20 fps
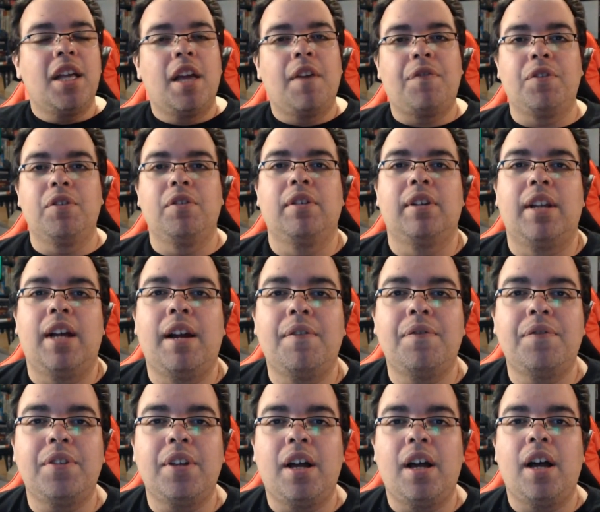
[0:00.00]
if you
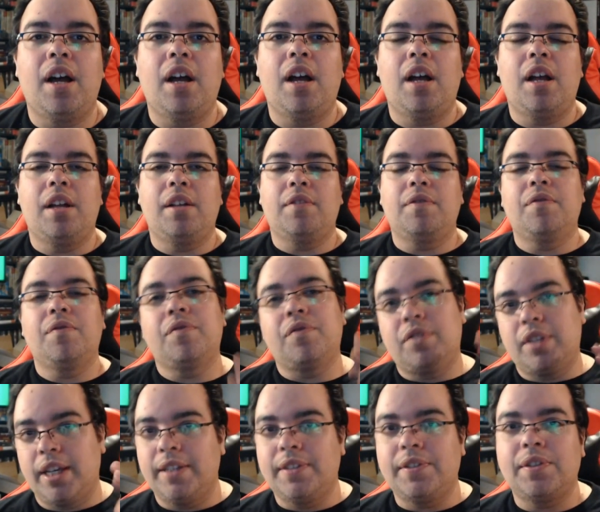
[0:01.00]
loved uh,
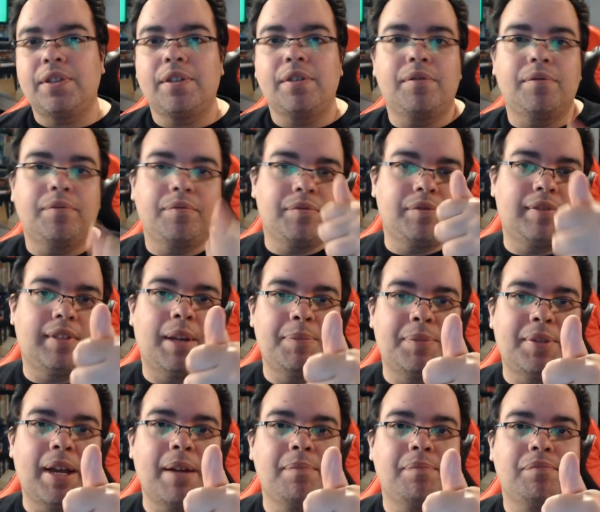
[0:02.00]
this,
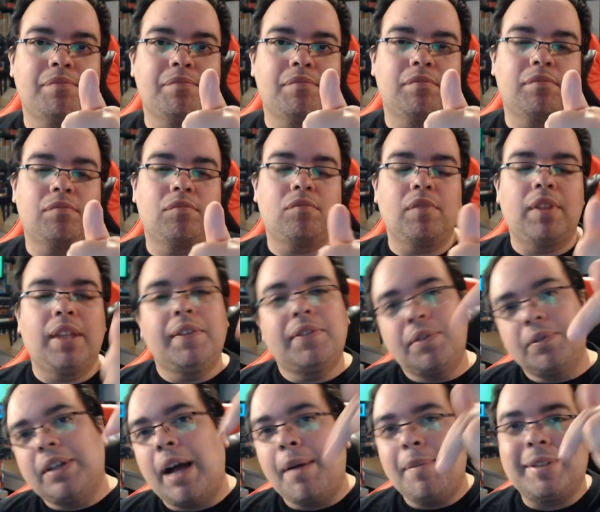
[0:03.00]
thumbs up. Leave
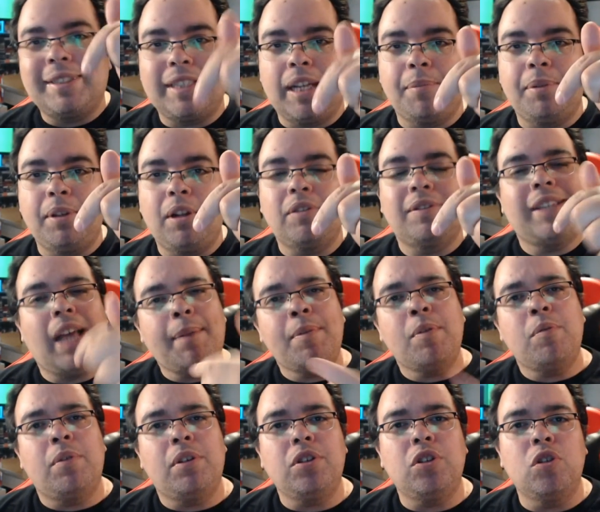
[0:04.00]
some comments down below. Tell me
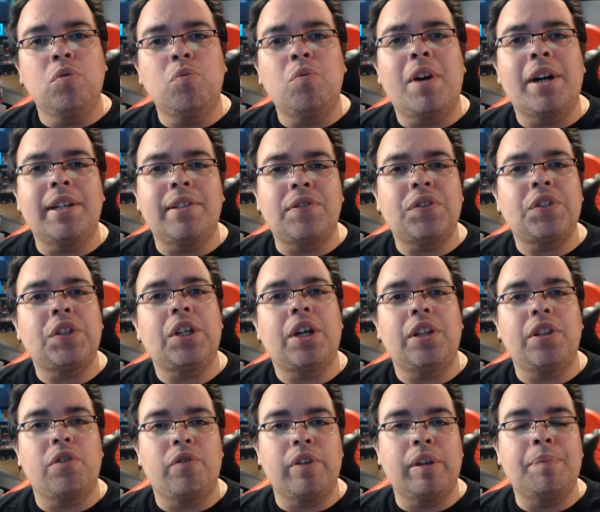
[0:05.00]
what you want to see
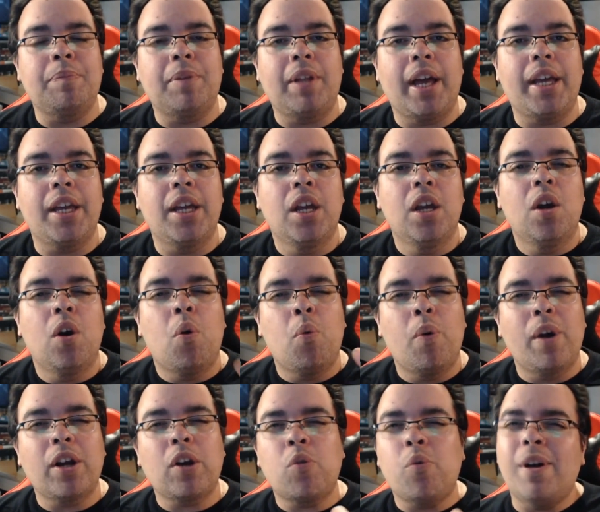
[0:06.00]
on the replay.
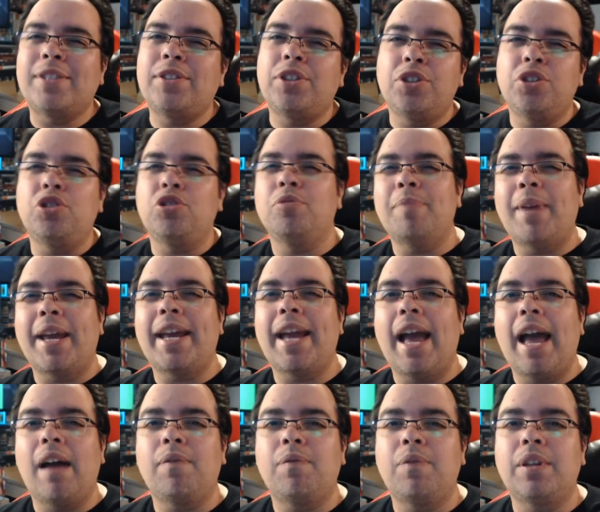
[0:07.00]
What questions you may
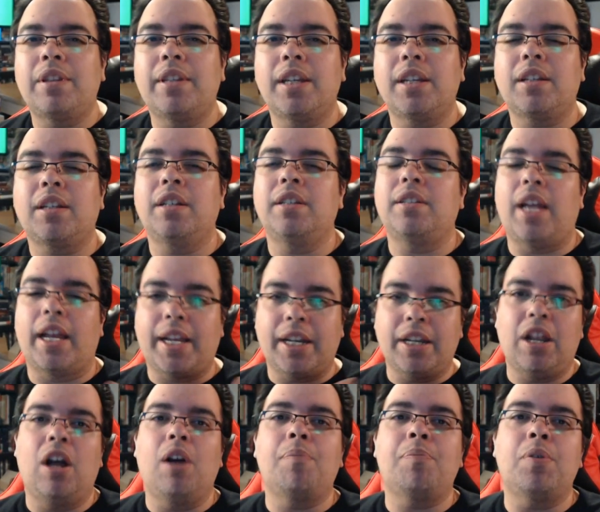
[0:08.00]
have with it, because I
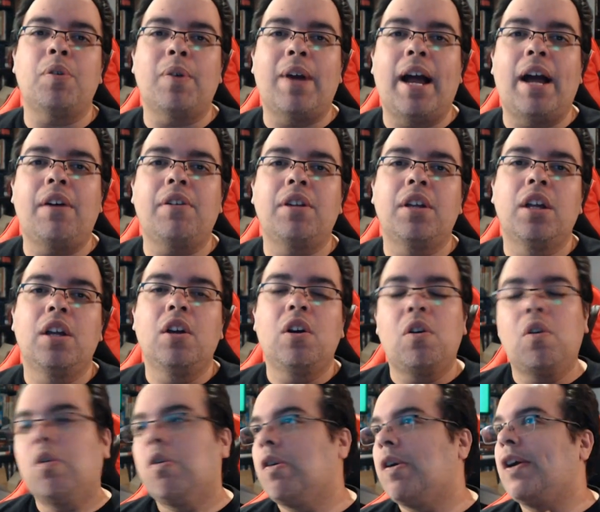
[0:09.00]
can help you out.
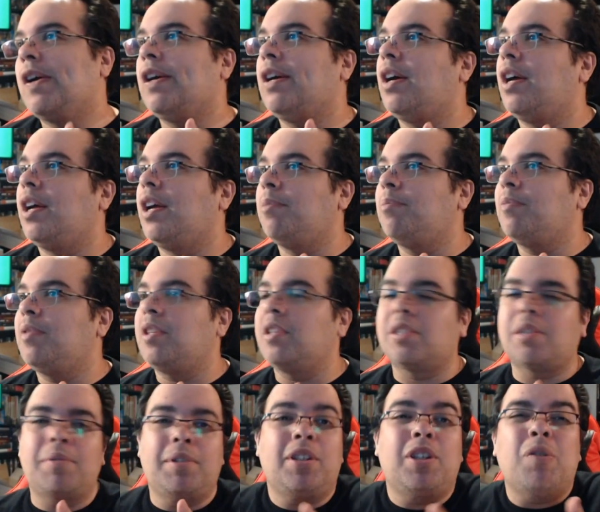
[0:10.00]
Or um,
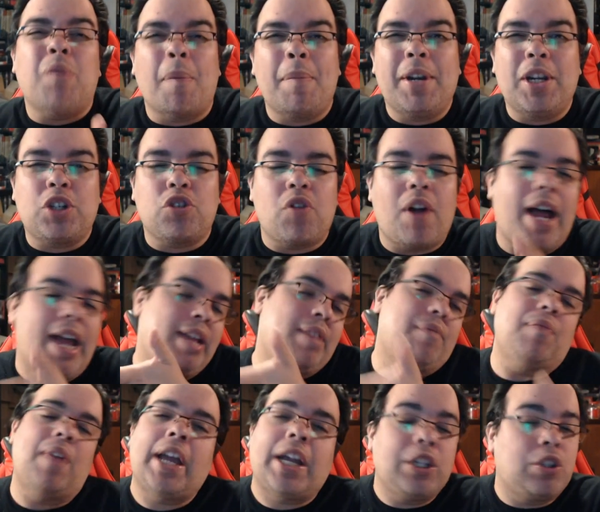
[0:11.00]
there's something you want me to try,
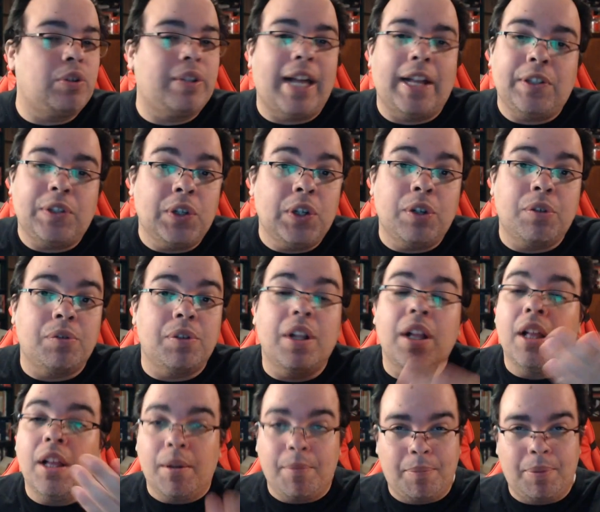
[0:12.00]
I could do that too.
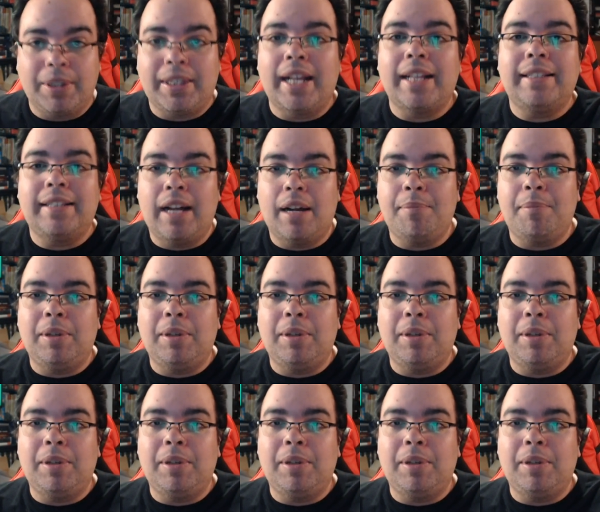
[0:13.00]
Put that down